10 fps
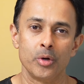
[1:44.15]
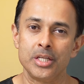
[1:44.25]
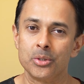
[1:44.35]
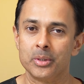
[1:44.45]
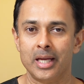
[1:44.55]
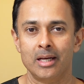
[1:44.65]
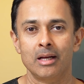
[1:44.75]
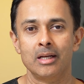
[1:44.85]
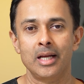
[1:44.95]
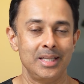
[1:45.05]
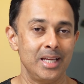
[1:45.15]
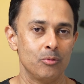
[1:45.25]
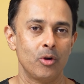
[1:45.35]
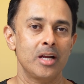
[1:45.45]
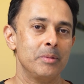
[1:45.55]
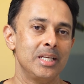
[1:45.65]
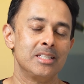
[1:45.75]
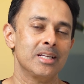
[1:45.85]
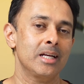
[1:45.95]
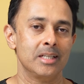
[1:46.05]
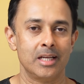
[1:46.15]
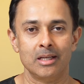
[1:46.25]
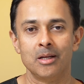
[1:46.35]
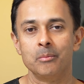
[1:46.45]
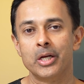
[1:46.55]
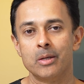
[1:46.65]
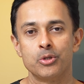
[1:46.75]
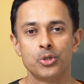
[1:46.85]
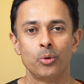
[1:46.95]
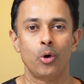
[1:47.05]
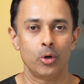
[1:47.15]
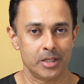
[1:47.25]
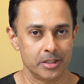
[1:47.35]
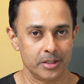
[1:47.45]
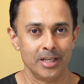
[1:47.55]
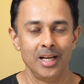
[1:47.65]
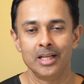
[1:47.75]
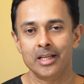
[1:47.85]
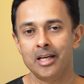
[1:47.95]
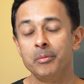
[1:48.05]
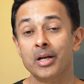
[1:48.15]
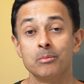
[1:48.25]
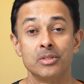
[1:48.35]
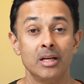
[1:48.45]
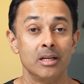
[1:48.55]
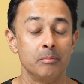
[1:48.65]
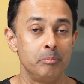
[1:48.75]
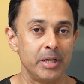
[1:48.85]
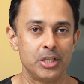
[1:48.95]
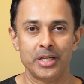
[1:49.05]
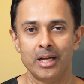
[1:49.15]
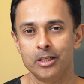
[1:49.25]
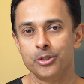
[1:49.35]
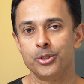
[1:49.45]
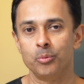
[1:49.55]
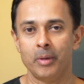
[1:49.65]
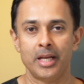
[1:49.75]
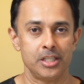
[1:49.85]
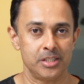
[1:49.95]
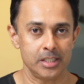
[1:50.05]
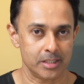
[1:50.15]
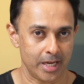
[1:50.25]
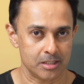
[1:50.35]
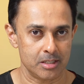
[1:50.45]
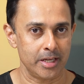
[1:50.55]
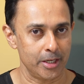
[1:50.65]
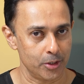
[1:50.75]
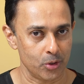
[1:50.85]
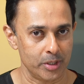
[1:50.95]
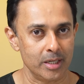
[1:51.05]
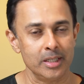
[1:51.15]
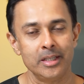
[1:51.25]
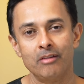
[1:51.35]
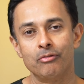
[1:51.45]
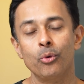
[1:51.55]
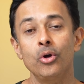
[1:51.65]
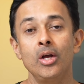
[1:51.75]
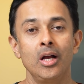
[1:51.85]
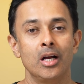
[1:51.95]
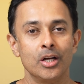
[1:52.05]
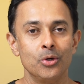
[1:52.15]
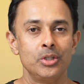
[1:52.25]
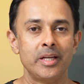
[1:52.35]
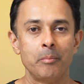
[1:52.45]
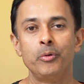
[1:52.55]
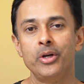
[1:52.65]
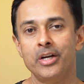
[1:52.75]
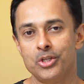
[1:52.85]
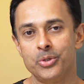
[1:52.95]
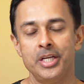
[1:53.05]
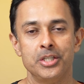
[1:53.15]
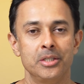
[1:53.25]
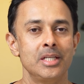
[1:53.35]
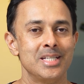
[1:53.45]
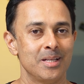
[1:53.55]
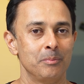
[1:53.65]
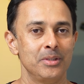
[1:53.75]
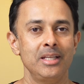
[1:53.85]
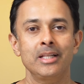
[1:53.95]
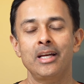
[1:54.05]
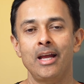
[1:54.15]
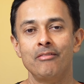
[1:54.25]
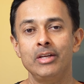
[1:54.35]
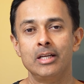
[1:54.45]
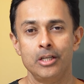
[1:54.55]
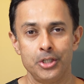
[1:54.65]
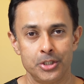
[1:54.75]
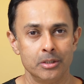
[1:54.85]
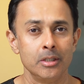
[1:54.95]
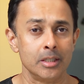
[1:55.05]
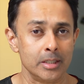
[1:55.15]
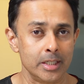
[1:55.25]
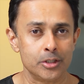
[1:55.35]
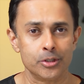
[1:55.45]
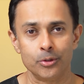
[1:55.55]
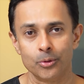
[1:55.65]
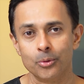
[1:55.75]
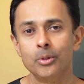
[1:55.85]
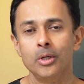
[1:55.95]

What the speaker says: into the canal, and the environment inside the canal becomes so altered that it becomes a big challenge to manage these cases endodontically. Therefore, a good temporary restoration is something that every clinician needs to know